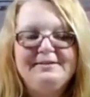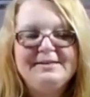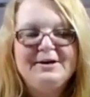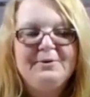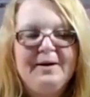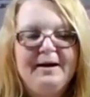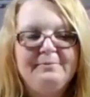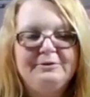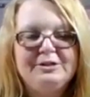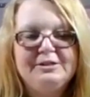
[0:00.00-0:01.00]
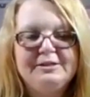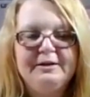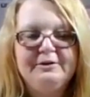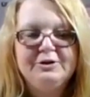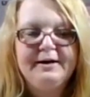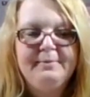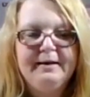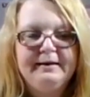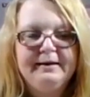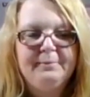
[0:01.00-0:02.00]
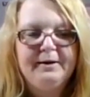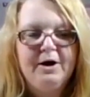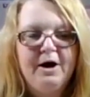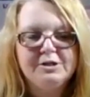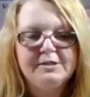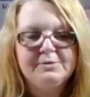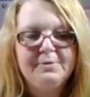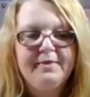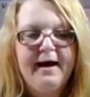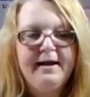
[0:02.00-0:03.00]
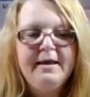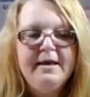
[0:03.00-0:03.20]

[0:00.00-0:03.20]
So we're just trying to be a little bit cautious with that.